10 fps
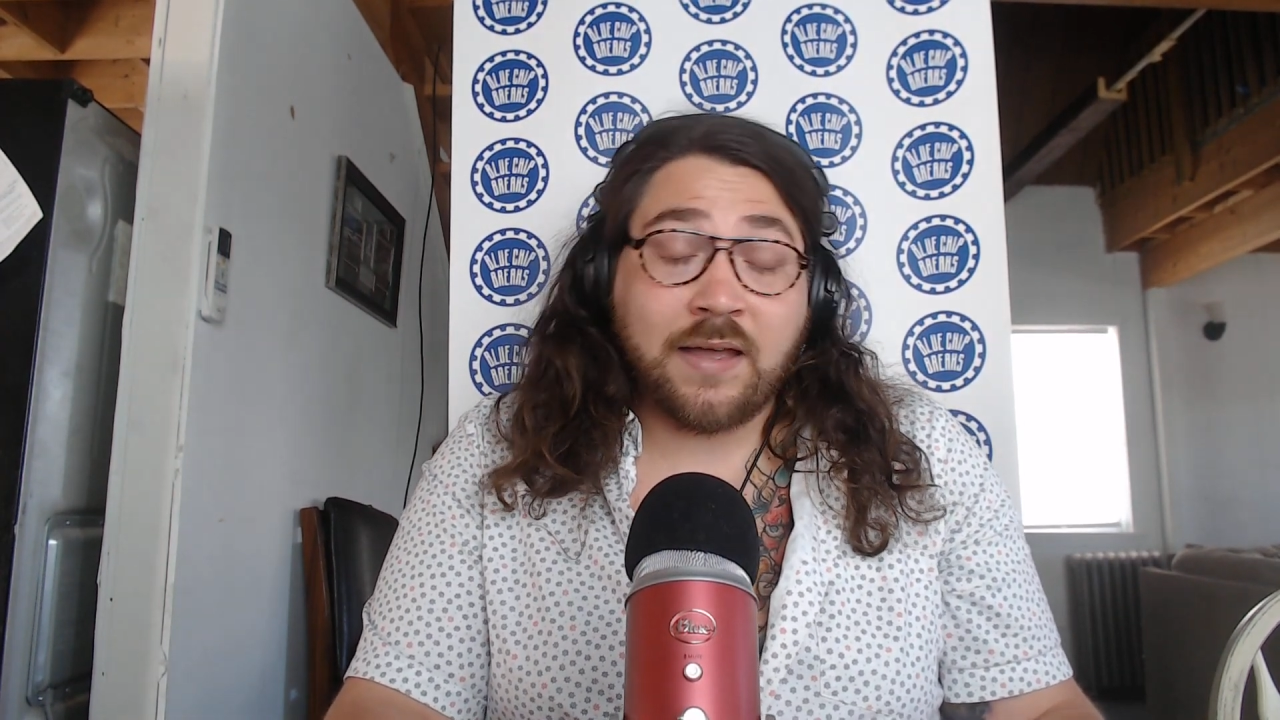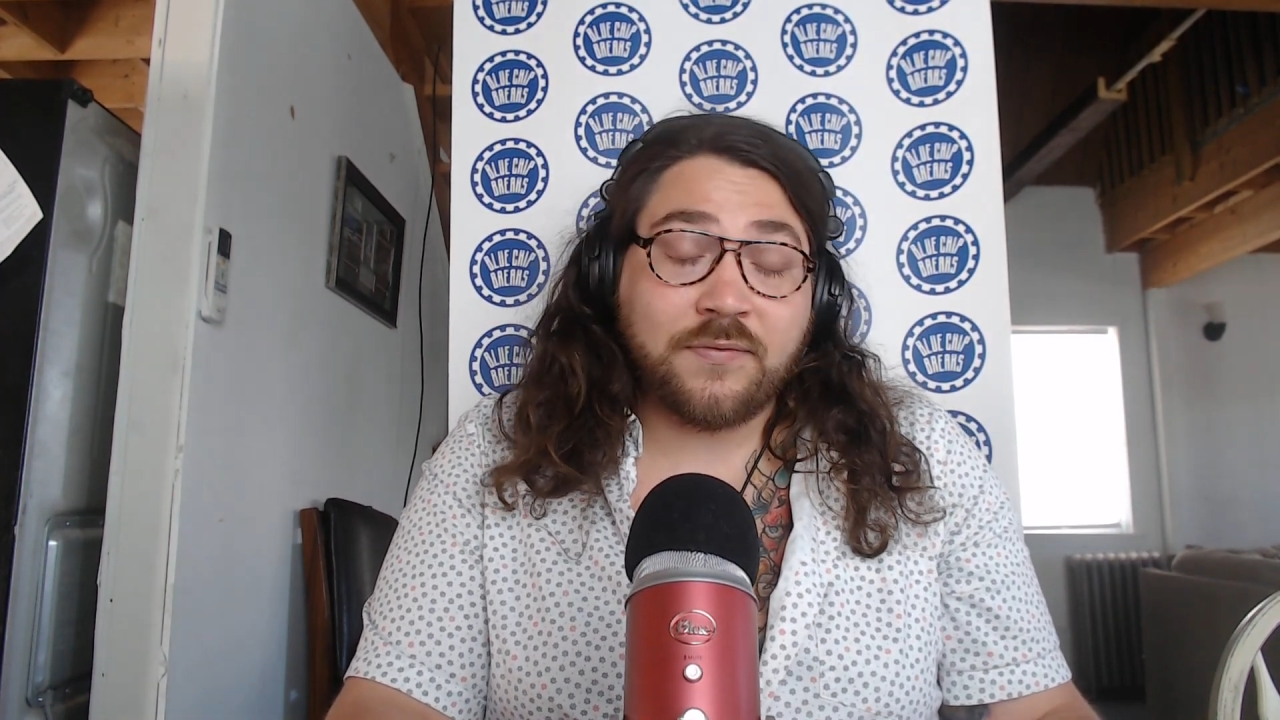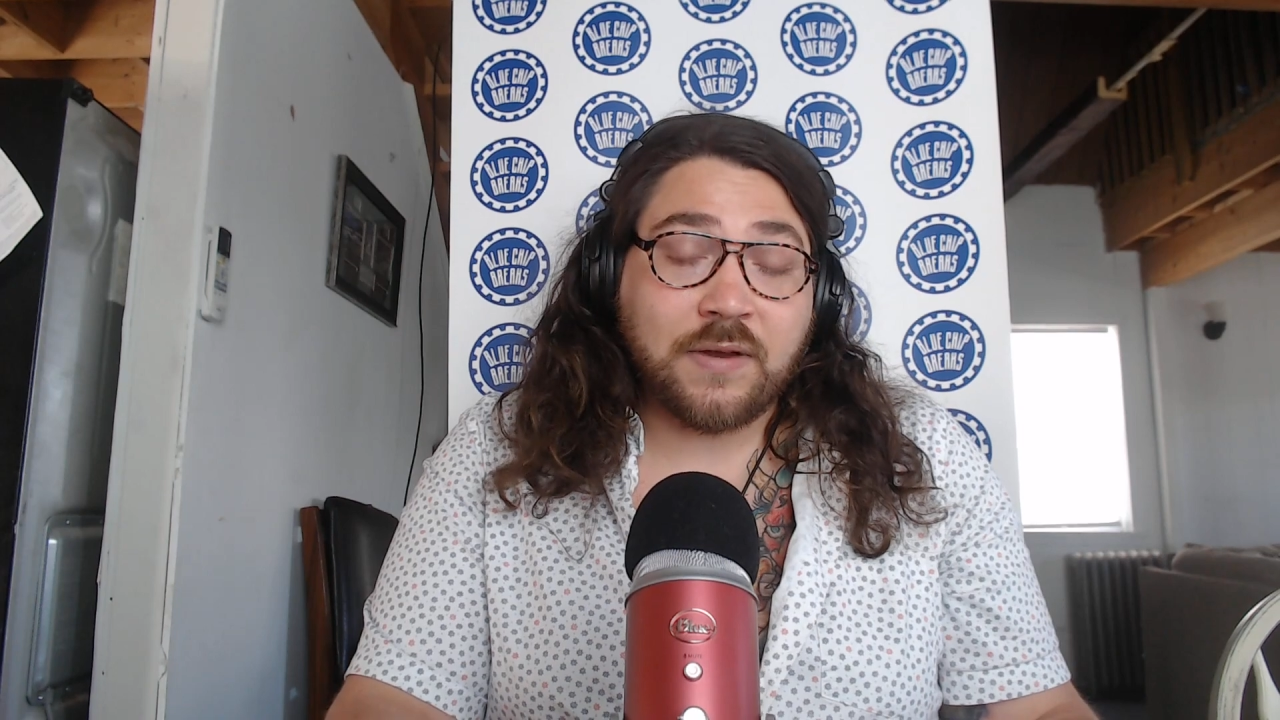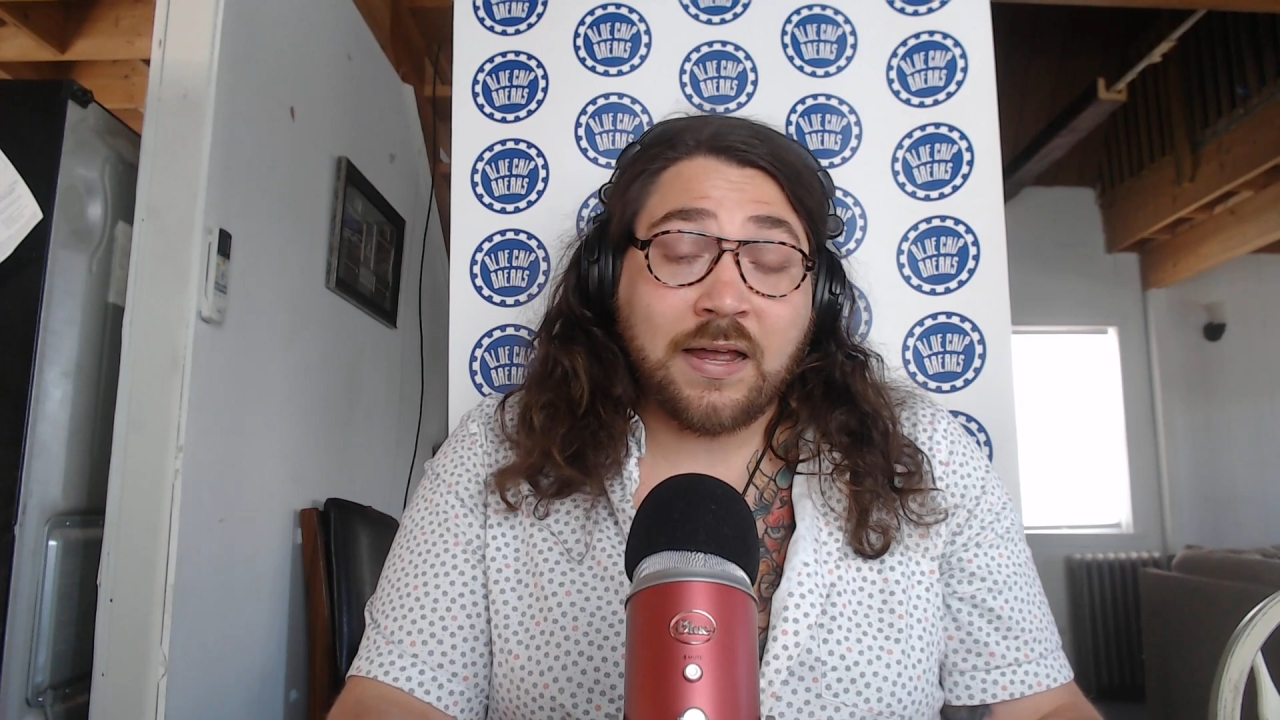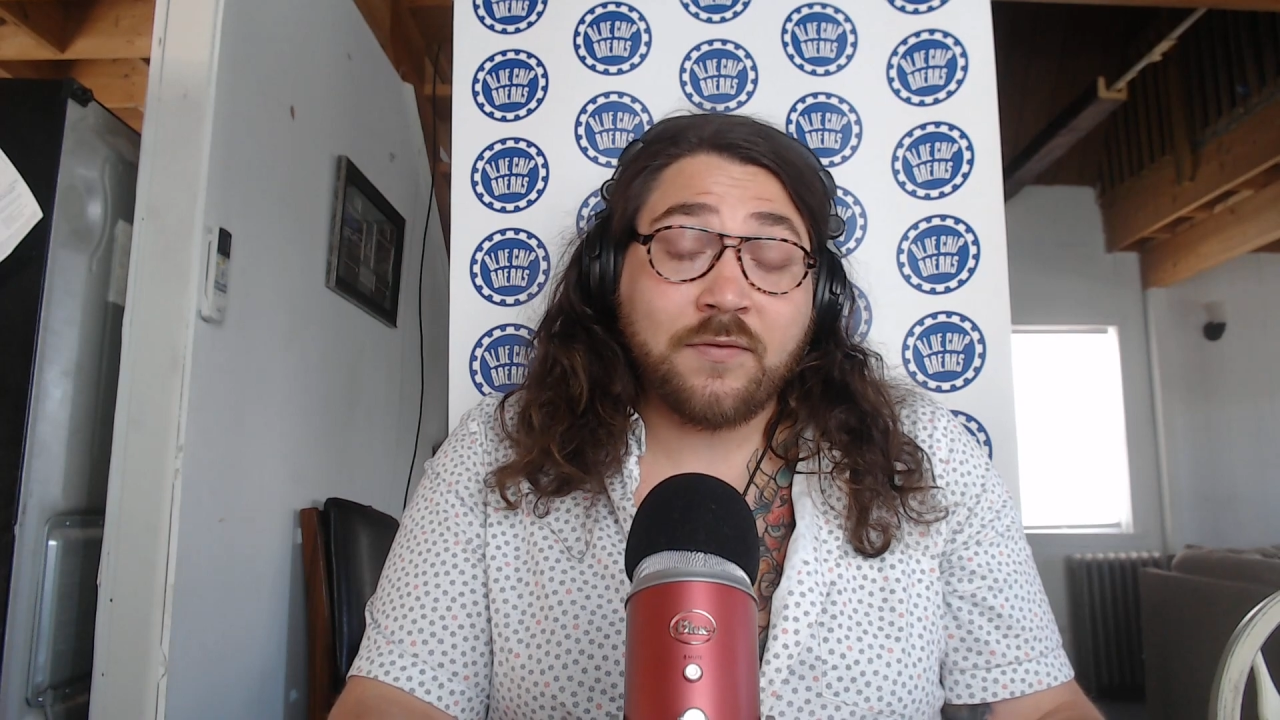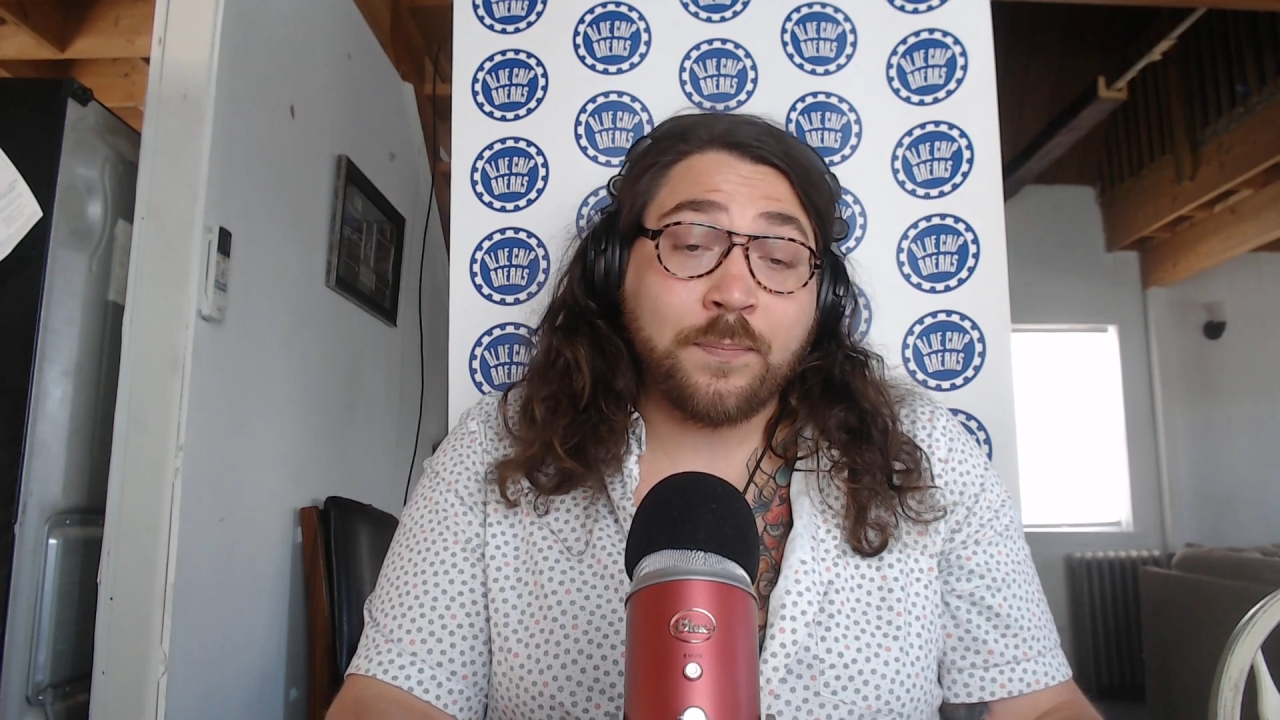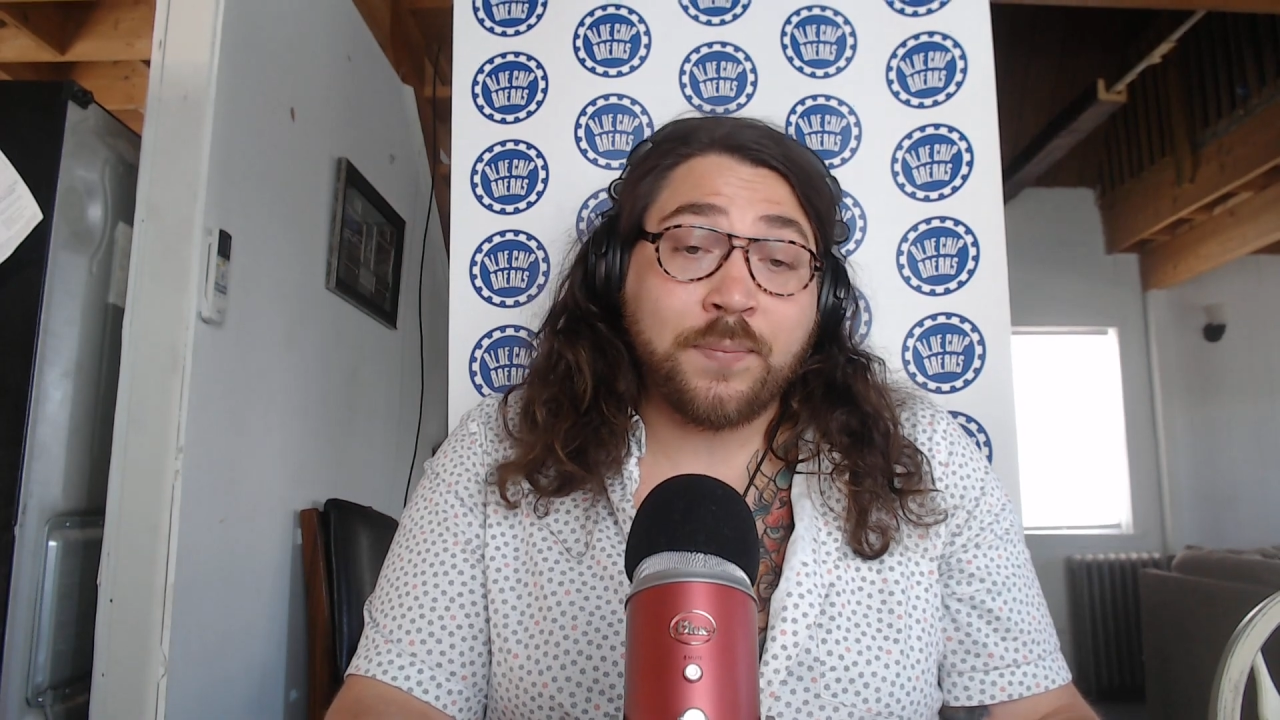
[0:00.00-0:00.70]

I have I have a